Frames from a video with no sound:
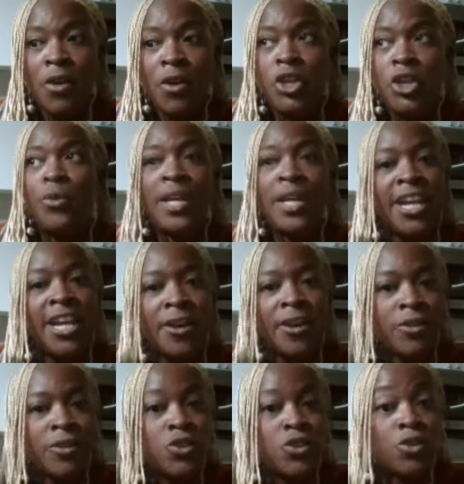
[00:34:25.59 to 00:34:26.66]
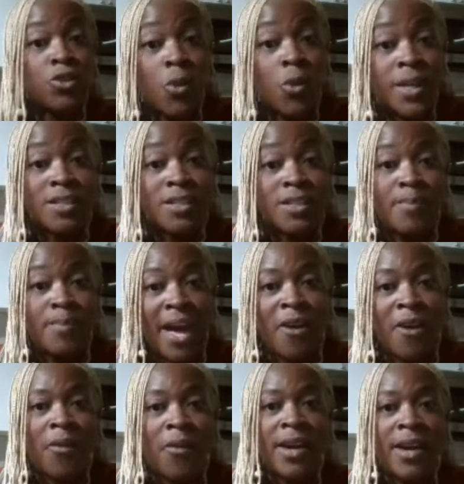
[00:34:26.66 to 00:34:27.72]
you would hear stories
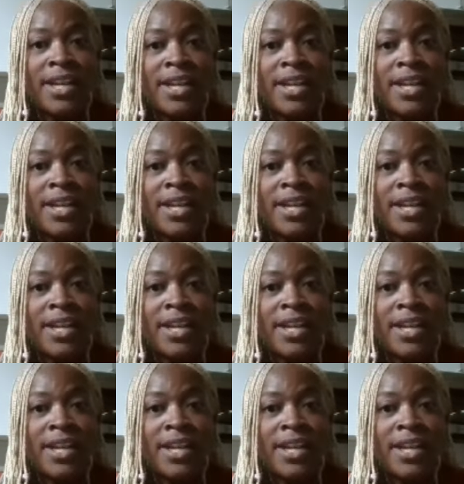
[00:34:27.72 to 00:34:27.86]
about